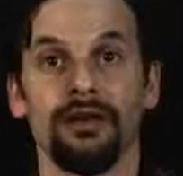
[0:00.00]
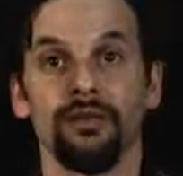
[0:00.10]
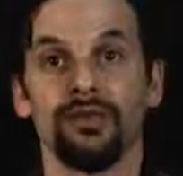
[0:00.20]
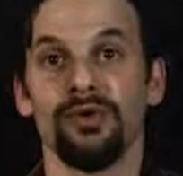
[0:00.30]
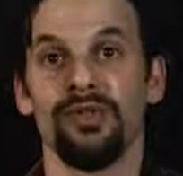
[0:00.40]

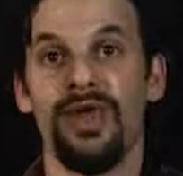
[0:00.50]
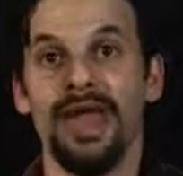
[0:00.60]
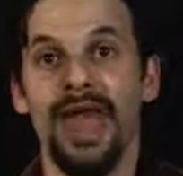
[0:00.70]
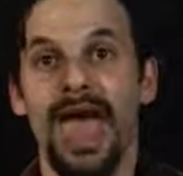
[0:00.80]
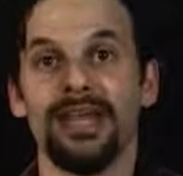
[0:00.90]
which are
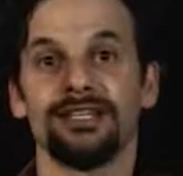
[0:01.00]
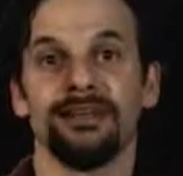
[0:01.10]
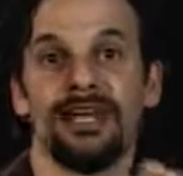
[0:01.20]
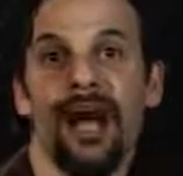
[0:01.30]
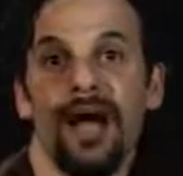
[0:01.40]
then added to
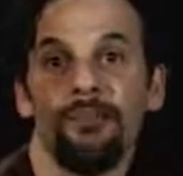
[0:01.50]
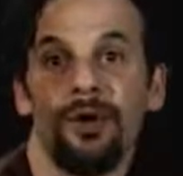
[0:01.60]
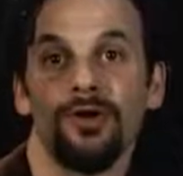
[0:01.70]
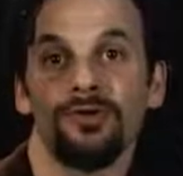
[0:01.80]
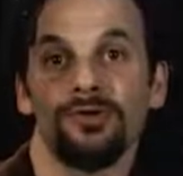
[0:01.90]
the
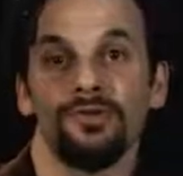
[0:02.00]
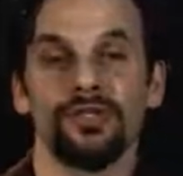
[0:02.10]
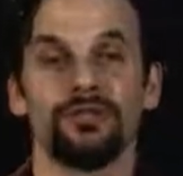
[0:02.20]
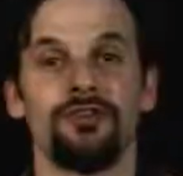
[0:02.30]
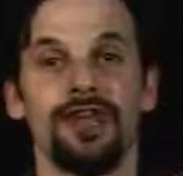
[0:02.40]
compost,
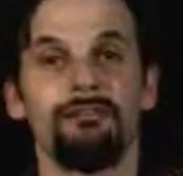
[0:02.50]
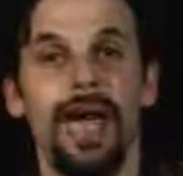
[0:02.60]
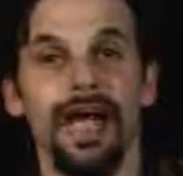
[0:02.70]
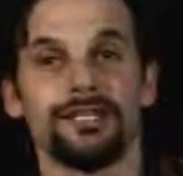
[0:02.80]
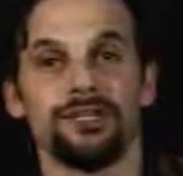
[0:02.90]
which is fed
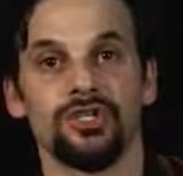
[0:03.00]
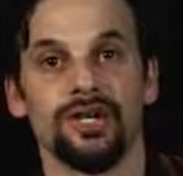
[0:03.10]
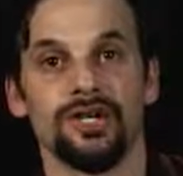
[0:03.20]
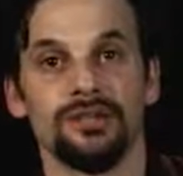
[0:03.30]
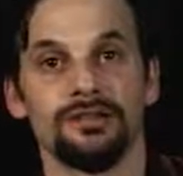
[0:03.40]
back to the
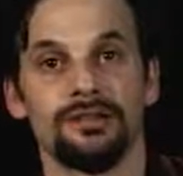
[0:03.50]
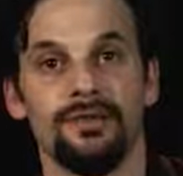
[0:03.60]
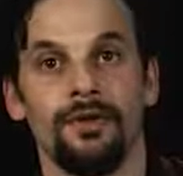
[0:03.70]
chickens.